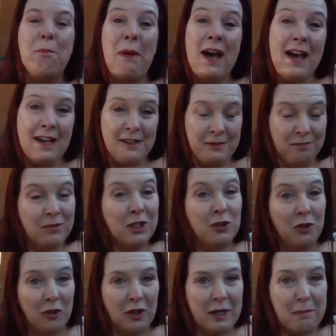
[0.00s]
But
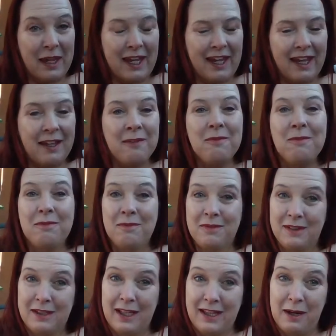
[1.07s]
glory be,
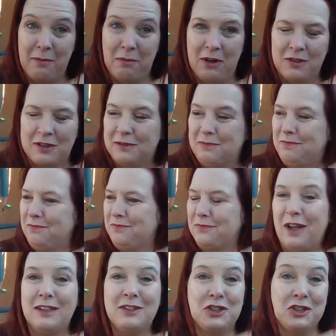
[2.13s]
the thing broke.
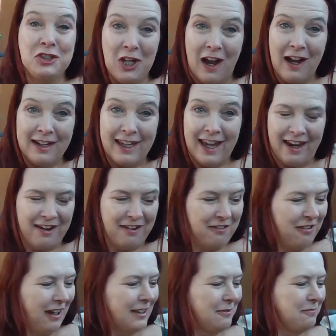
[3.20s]
Shocking,
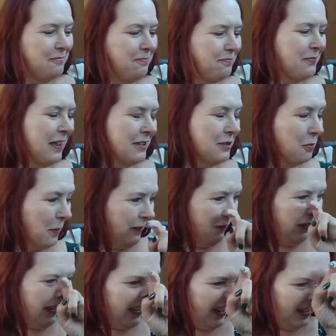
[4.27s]
right? That's one of
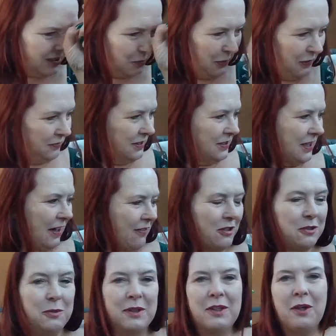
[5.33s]
the things we've
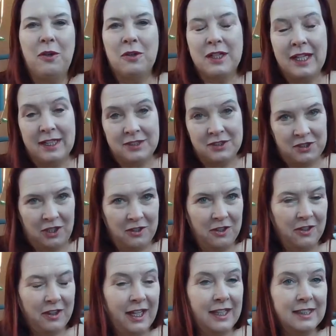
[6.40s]
discovered with the whole
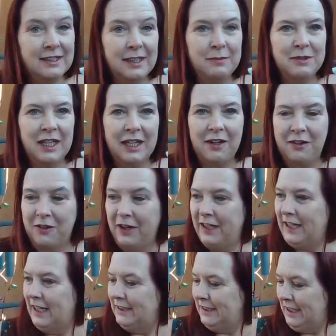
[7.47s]
Kickstarter thing. It seems like a
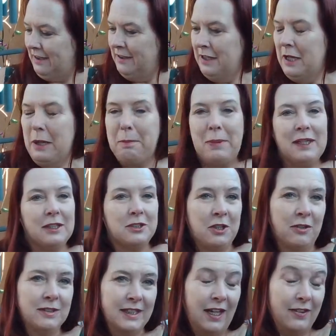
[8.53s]
great idea, but it
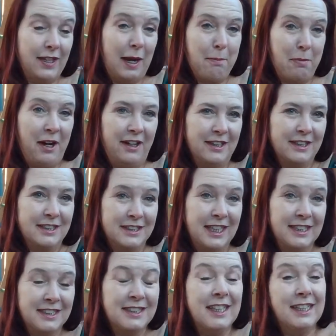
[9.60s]
turns out that product
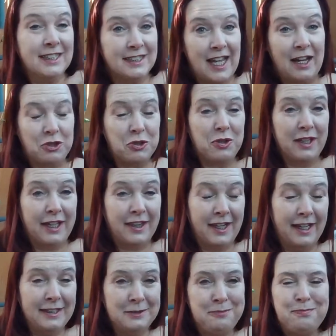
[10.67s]
testing is actually a
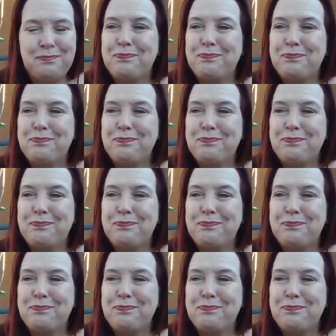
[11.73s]
thing.